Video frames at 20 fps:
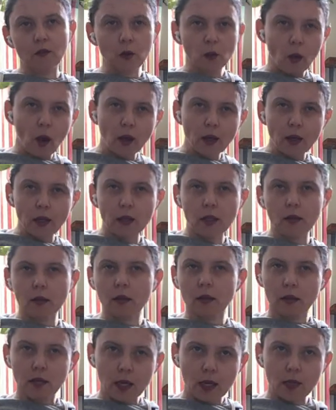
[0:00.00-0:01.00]
you want it
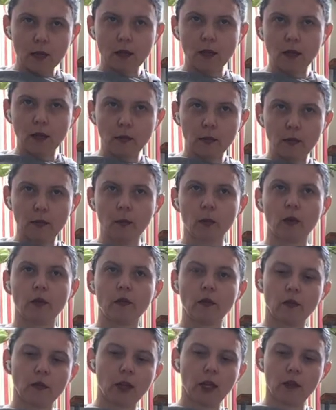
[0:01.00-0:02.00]
to taste a little bit more
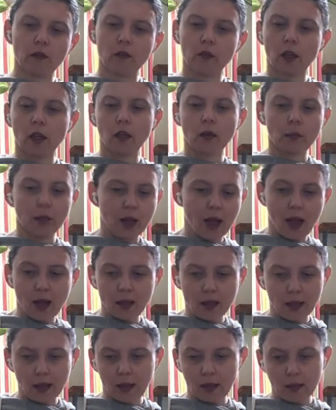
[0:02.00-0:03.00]
like vanilla, but I
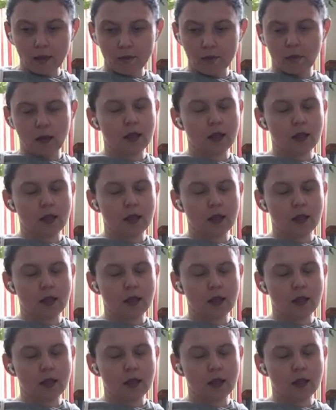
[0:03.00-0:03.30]
like it.